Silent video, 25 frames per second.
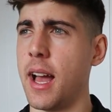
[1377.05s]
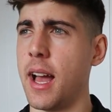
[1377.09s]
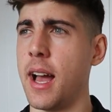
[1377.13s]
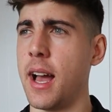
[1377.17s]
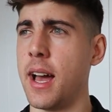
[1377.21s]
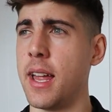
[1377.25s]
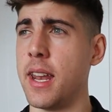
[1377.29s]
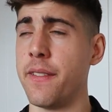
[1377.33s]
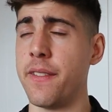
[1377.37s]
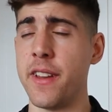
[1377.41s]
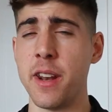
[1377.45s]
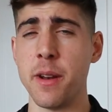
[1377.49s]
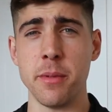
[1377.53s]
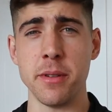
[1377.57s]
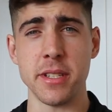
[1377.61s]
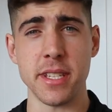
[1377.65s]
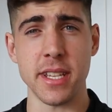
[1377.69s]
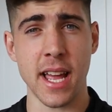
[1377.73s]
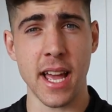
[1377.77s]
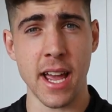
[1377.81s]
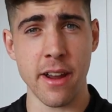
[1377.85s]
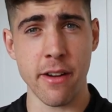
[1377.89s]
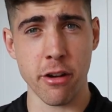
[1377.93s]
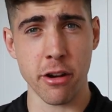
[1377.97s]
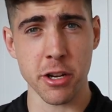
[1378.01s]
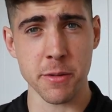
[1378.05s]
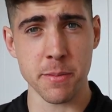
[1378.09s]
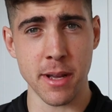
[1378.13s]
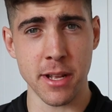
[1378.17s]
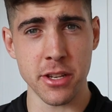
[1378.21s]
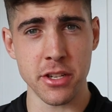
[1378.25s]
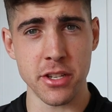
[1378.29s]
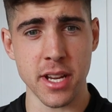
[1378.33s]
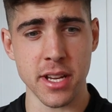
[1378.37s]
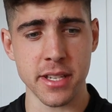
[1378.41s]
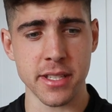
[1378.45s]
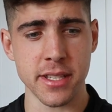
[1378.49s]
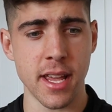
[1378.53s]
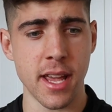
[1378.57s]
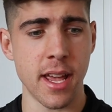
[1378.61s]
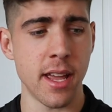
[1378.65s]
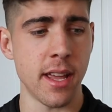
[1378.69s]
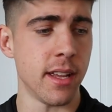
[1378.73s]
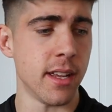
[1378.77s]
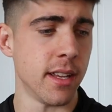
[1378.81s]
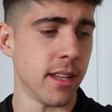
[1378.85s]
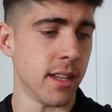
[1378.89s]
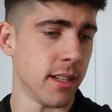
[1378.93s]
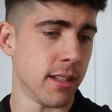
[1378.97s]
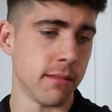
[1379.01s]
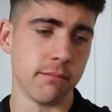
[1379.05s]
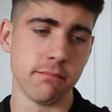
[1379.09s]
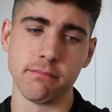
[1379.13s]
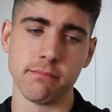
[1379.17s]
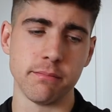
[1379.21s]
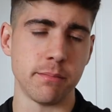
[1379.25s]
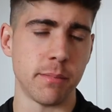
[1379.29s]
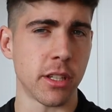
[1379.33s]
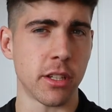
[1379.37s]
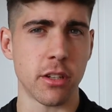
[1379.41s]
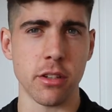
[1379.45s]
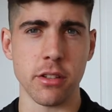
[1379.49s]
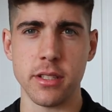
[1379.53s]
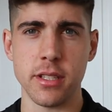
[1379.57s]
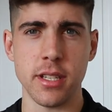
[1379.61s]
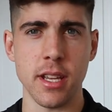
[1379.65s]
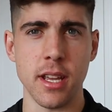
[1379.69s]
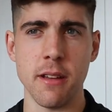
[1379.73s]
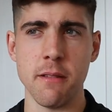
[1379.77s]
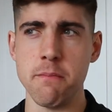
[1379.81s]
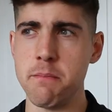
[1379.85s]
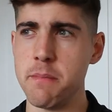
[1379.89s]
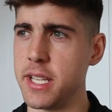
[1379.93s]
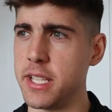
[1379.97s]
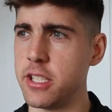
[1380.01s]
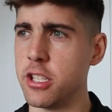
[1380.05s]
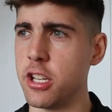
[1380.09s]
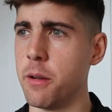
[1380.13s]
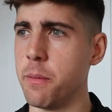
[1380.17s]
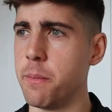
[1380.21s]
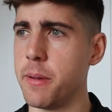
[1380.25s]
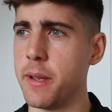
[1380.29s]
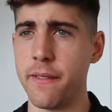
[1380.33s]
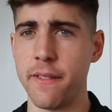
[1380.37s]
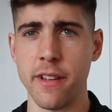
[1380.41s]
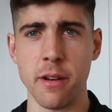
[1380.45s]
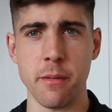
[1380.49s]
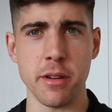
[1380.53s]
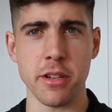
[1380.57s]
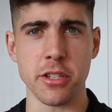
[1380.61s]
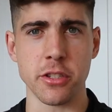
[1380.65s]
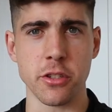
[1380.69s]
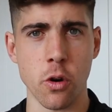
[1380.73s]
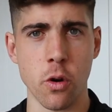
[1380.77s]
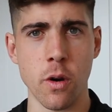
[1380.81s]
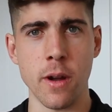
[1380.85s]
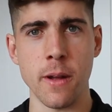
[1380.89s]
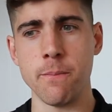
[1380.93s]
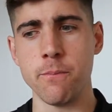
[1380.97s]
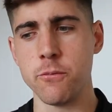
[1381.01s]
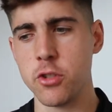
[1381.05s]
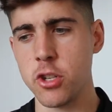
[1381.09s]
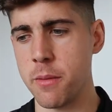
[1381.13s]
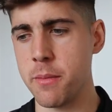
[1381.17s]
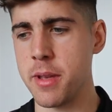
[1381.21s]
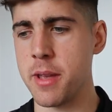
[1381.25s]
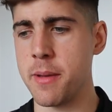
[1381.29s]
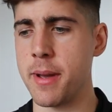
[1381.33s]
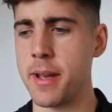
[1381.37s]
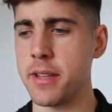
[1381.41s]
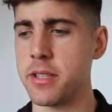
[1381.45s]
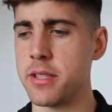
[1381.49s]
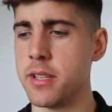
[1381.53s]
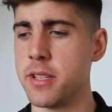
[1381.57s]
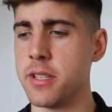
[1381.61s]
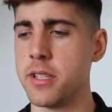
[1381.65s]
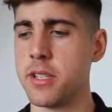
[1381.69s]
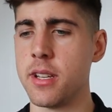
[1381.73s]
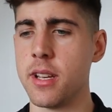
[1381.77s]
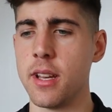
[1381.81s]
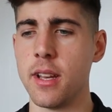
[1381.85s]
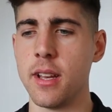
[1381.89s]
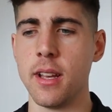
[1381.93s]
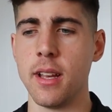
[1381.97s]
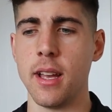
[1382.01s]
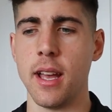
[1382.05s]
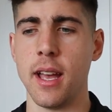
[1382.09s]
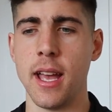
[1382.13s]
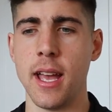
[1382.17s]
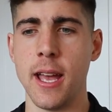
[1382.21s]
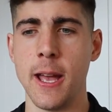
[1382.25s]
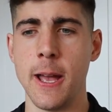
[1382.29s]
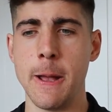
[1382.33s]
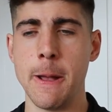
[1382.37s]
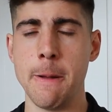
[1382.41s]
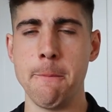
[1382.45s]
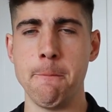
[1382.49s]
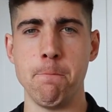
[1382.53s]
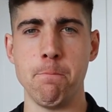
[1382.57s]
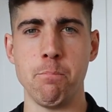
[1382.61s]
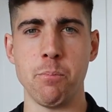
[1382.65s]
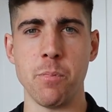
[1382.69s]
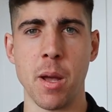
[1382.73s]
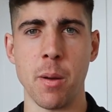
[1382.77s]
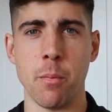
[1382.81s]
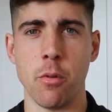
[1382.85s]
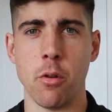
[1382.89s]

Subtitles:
And if anybody's at Hyrox Manchester, be good to meet up. If anybody's going, drop me a message. I'm